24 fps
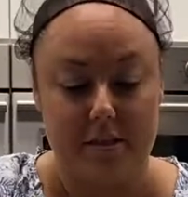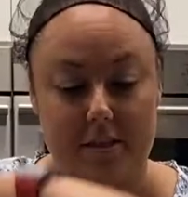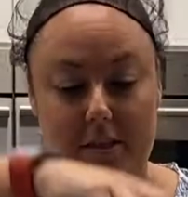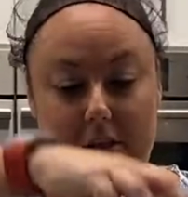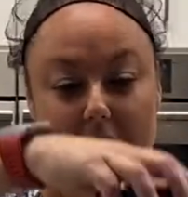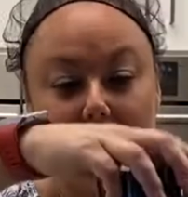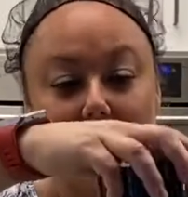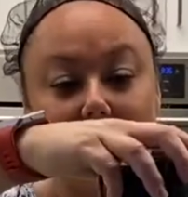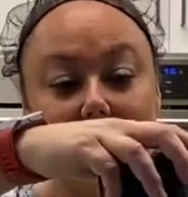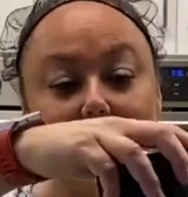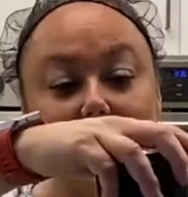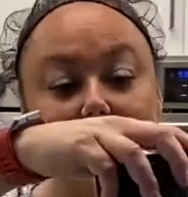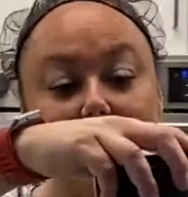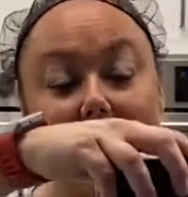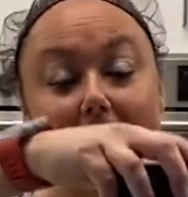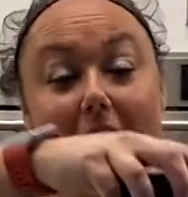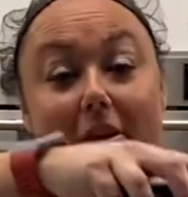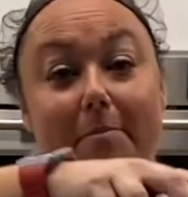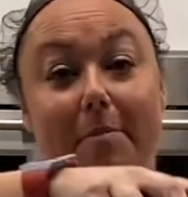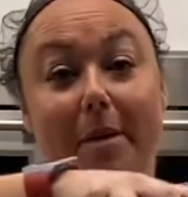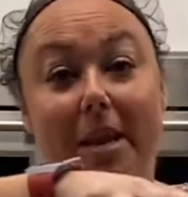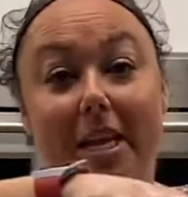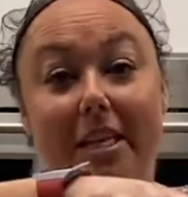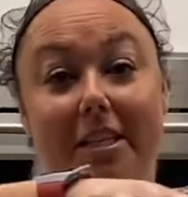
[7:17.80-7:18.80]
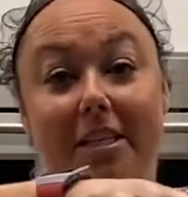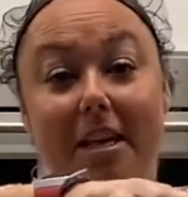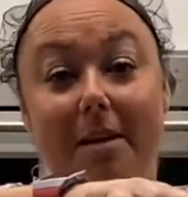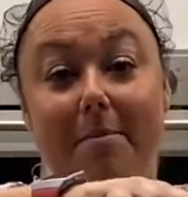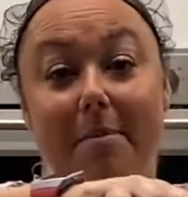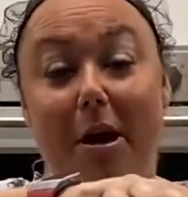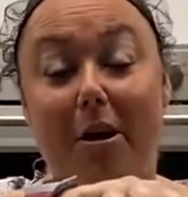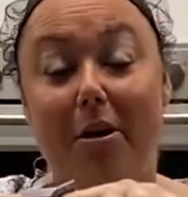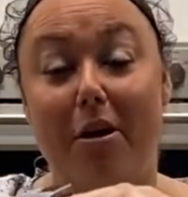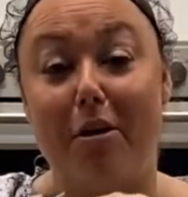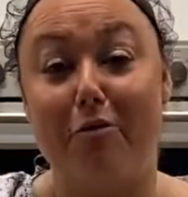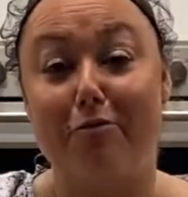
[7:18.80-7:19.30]
So you can see our peas
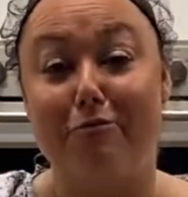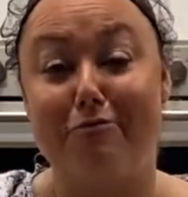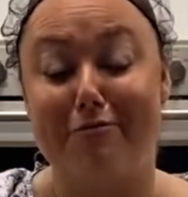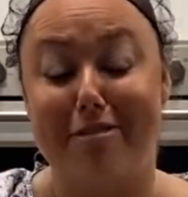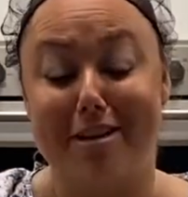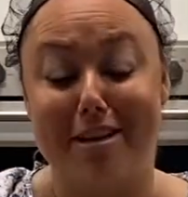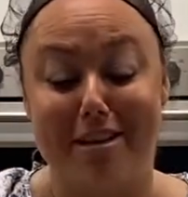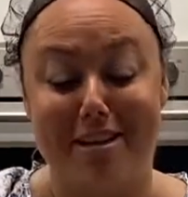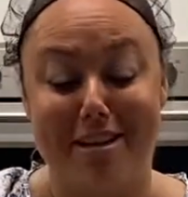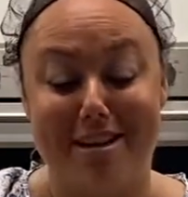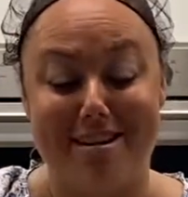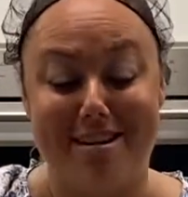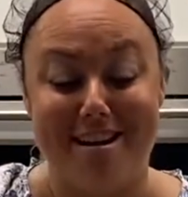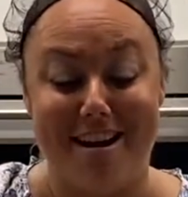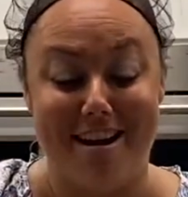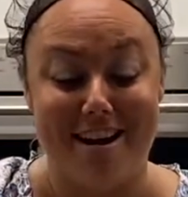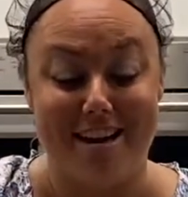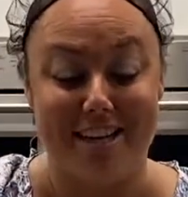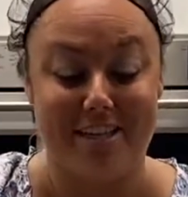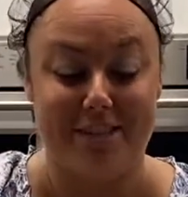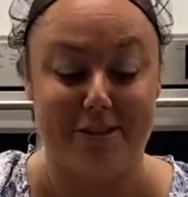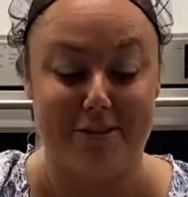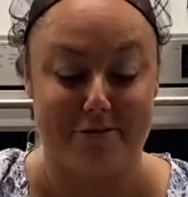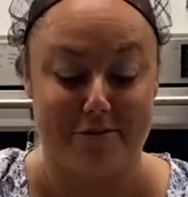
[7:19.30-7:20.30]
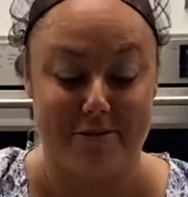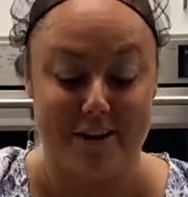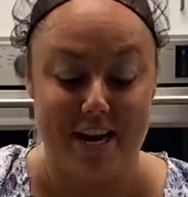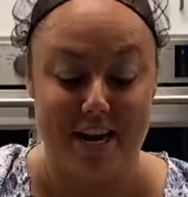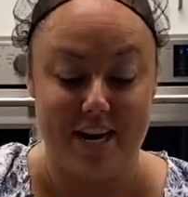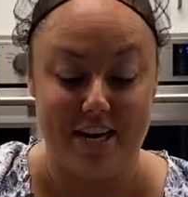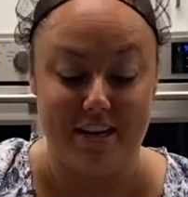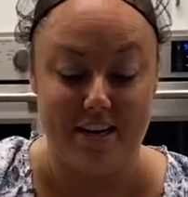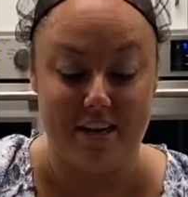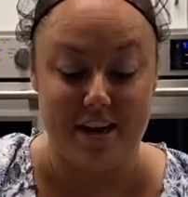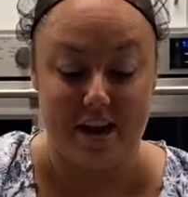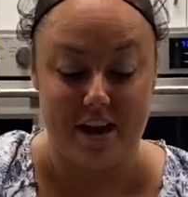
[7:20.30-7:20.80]
come out a really nice
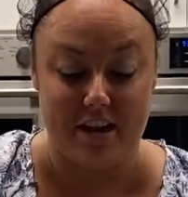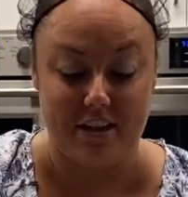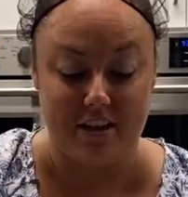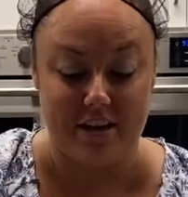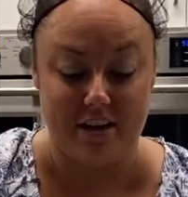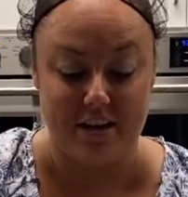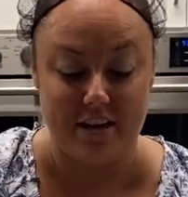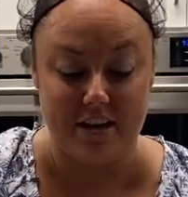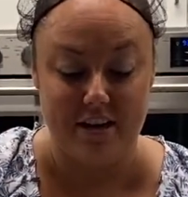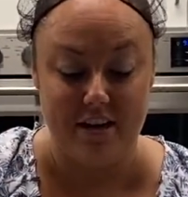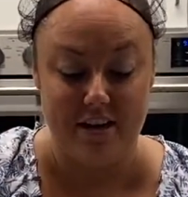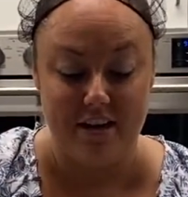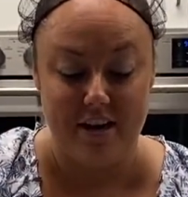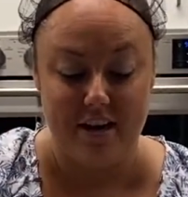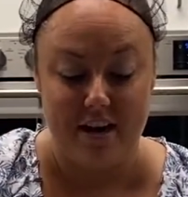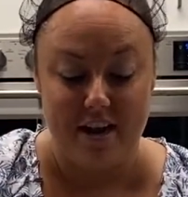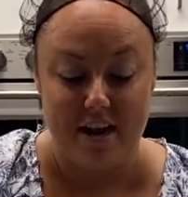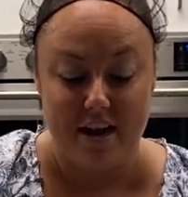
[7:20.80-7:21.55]
green color.